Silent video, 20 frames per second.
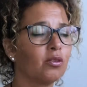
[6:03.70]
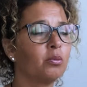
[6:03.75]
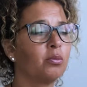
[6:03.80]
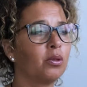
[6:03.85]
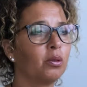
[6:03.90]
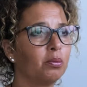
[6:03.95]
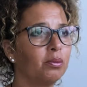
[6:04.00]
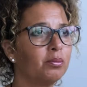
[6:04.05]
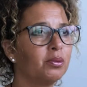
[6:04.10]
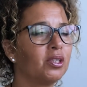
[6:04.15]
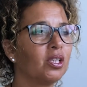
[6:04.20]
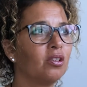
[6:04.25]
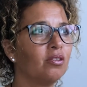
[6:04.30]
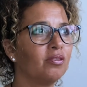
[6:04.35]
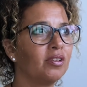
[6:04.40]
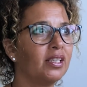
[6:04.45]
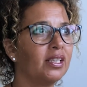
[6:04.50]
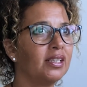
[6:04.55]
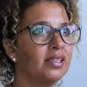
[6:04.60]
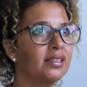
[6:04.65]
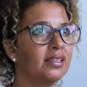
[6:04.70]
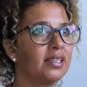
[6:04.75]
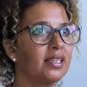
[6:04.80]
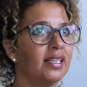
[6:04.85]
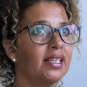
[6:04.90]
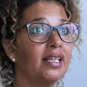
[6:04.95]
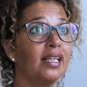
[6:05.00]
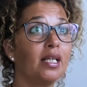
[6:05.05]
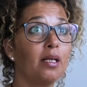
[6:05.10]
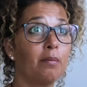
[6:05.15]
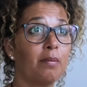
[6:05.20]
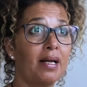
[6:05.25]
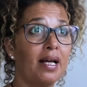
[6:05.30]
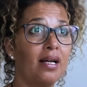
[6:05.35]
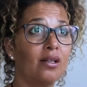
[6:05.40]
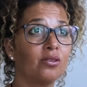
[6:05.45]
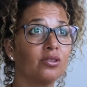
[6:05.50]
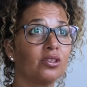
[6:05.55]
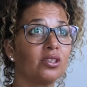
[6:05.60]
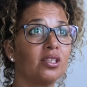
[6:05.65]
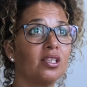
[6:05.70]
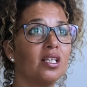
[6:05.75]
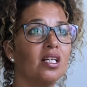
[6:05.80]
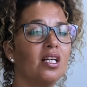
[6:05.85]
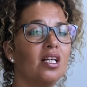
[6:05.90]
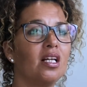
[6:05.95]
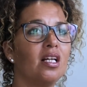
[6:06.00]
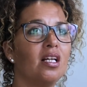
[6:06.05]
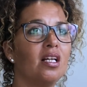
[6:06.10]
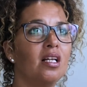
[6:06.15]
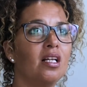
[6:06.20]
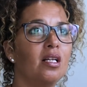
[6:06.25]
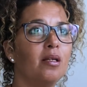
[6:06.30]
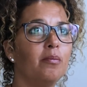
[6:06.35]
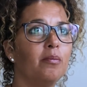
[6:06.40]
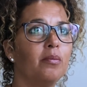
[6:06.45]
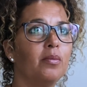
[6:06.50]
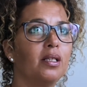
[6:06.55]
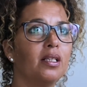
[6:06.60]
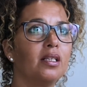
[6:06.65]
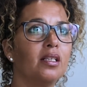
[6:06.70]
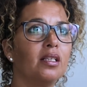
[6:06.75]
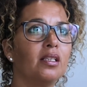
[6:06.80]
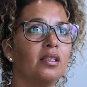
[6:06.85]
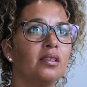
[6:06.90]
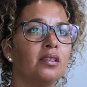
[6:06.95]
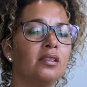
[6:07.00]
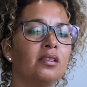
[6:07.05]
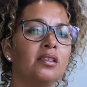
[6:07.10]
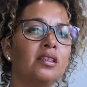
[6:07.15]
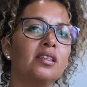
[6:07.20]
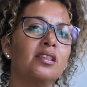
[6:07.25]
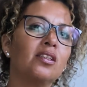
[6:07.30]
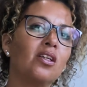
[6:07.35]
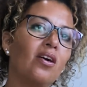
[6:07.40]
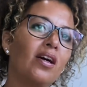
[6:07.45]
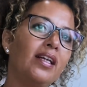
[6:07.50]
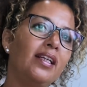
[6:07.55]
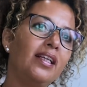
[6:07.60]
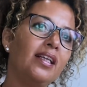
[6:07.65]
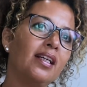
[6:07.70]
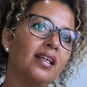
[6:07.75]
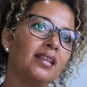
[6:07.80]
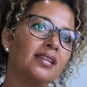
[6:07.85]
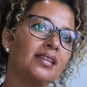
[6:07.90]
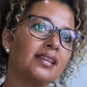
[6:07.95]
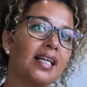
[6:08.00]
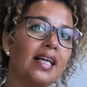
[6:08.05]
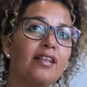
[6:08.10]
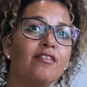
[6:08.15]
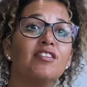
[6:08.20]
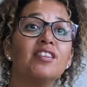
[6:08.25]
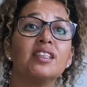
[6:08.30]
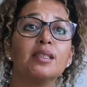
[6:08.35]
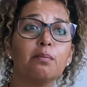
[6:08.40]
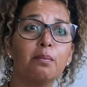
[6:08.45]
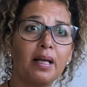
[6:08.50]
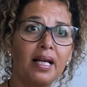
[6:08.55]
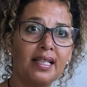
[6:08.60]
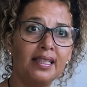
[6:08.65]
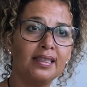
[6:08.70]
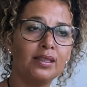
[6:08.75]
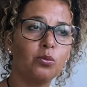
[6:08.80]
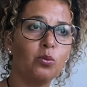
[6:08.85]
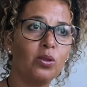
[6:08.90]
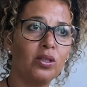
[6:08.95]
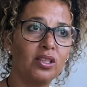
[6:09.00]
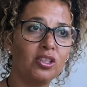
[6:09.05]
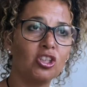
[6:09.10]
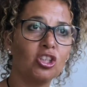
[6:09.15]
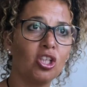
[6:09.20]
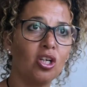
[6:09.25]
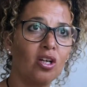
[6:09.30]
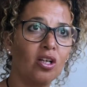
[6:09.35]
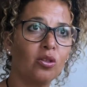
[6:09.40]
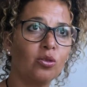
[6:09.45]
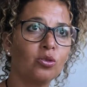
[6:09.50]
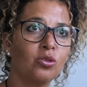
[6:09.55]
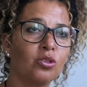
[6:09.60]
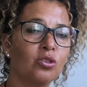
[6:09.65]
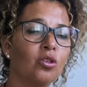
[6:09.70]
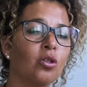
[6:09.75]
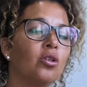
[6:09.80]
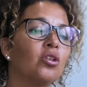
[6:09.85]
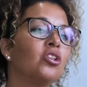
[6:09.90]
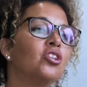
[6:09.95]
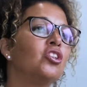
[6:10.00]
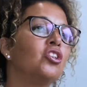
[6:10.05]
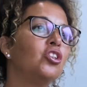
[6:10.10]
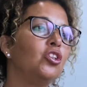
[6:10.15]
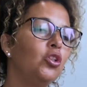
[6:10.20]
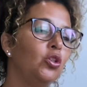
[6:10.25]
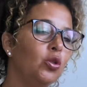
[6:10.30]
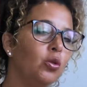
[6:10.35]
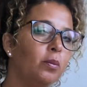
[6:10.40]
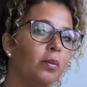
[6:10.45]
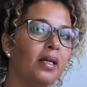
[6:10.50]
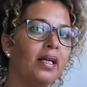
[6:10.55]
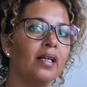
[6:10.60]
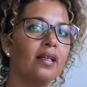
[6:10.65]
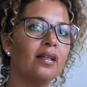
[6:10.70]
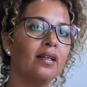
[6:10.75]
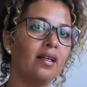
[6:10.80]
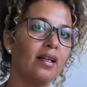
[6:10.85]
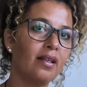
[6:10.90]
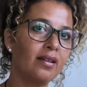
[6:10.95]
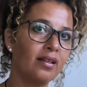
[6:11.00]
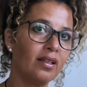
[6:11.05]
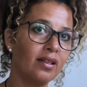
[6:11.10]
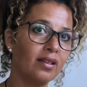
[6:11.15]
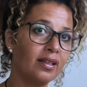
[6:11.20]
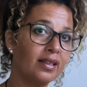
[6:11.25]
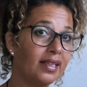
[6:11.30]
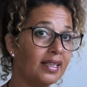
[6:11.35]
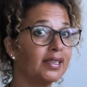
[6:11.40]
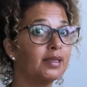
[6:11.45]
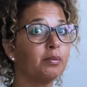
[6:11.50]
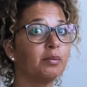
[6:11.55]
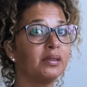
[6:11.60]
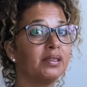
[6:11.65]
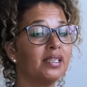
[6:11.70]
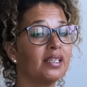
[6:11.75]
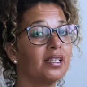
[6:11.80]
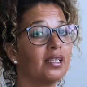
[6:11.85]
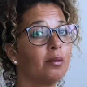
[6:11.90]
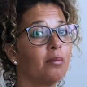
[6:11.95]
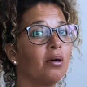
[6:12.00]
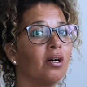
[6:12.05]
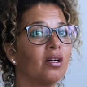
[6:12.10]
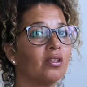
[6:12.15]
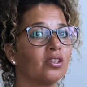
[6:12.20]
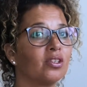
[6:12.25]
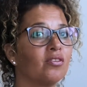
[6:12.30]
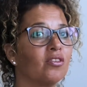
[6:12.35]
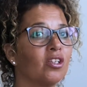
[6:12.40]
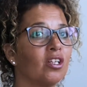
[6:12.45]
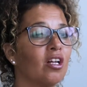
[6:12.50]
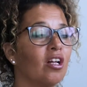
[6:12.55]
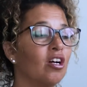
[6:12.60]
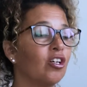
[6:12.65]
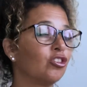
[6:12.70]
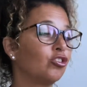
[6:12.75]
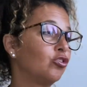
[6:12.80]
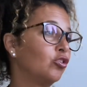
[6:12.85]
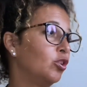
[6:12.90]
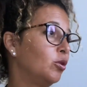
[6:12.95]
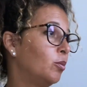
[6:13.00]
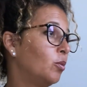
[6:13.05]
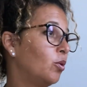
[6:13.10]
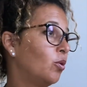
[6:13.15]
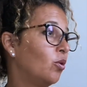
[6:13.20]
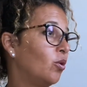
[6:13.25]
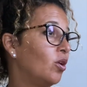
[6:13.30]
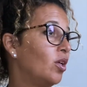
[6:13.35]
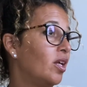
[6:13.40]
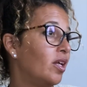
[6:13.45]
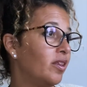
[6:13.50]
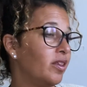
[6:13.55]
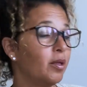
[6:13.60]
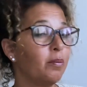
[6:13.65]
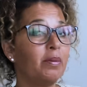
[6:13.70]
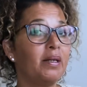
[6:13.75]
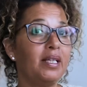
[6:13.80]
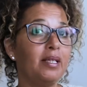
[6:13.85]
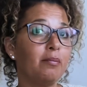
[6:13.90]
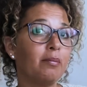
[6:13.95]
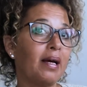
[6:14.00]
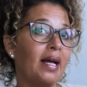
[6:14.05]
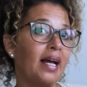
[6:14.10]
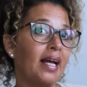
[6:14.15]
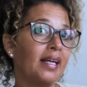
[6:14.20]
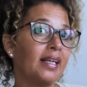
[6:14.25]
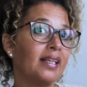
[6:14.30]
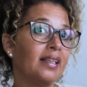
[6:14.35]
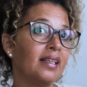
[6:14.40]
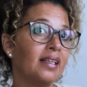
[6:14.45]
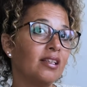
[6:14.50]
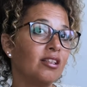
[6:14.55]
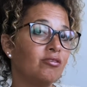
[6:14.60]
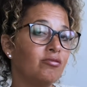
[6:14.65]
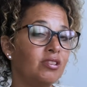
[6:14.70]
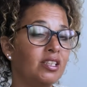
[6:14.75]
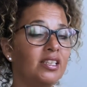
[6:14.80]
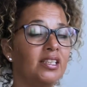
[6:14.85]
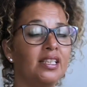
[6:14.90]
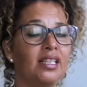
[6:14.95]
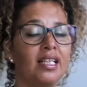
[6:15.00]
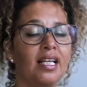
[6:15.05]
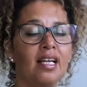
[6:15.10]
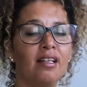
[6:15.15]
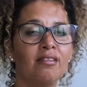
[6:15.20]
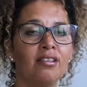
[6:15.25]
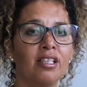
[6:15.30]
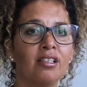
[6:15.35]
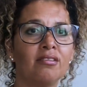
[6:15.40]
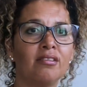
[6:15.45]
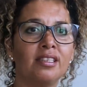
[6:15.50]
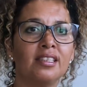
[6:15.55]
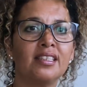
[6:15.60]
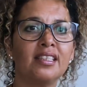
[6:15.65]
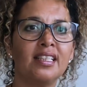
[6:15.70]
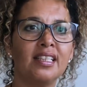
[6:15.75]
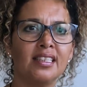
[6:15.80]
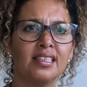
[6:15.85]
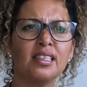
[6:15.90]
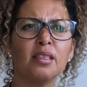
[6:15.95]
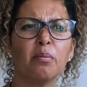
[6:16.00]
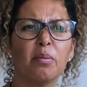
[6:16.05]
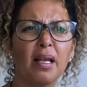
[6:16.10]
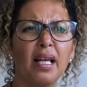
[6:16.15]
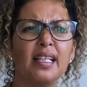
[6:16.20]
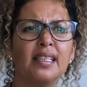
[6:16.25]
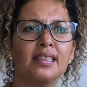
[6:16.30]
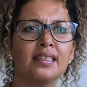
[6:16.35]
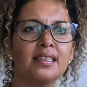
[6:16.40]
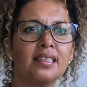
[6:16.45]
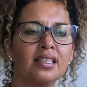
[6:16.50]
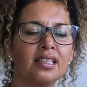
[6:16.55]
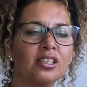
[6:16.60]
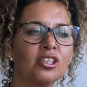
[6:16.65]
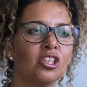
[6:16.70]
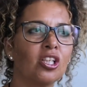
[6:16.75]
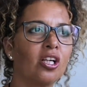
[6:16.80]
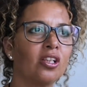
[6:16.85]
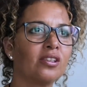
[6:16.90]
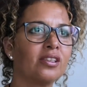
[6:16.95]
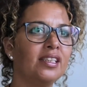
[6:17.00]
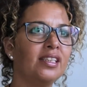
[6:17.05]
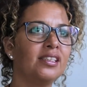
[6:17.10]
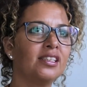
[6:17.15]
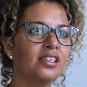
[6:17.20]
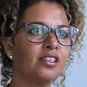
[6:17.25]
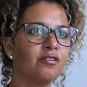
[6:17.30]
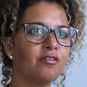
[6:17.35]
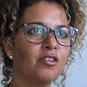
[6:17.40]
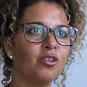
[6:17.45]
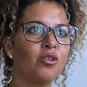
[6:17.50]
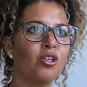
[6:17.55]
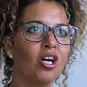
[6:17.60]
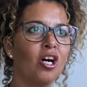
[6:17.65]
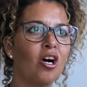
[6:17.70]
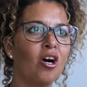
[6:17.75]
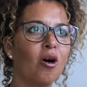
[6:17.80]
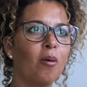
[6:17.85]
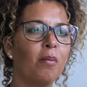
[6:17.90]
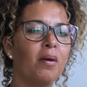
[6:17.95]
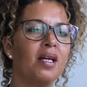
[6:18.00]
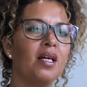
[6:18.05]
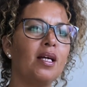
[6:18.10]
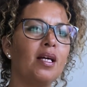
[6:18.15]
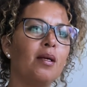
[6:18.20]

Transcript: the problem solving is thinking about designing a safe space with the child, not assuming that this particular part of the classroom or the beanbag in the reading area is the place that the child needs to feel calm,